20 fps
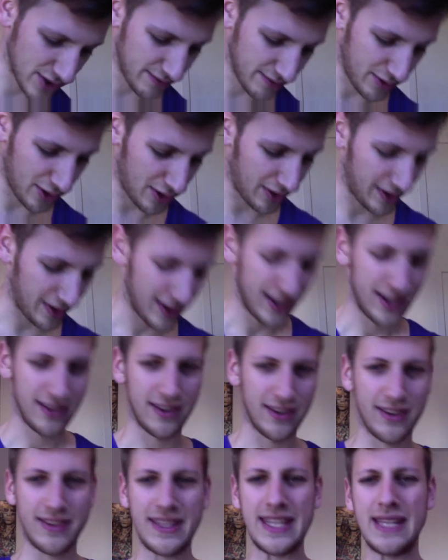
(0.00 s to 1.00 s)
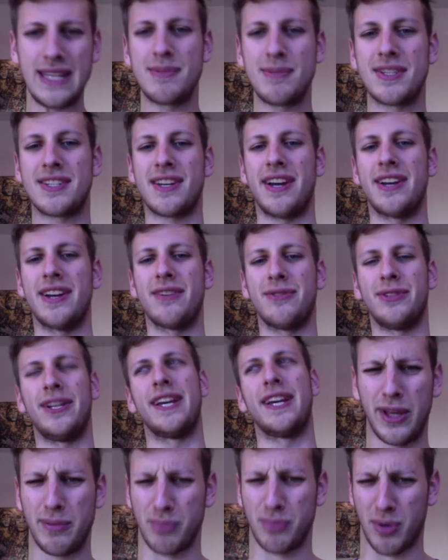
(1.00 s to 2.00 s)
all, the theme is kind of
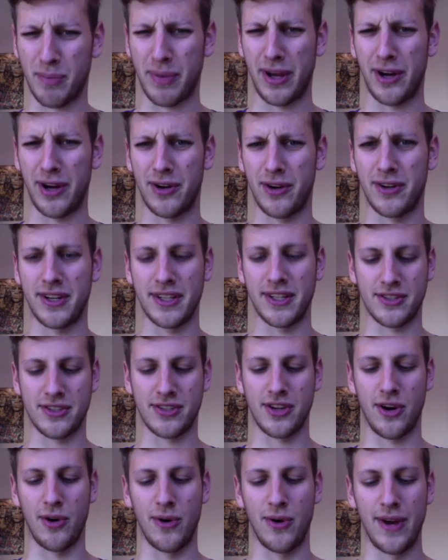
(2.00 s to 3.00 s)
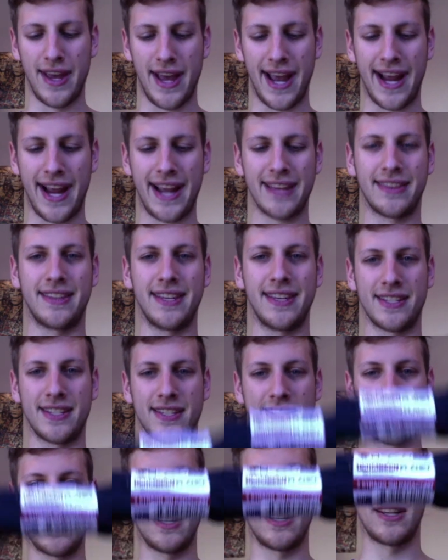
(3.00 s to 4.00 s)
like preparedness. So I got
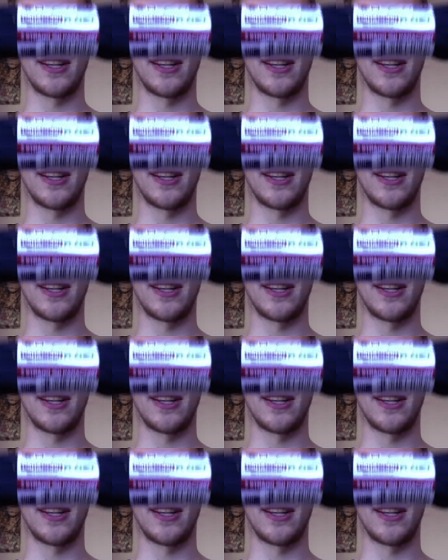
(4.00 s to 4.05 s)
this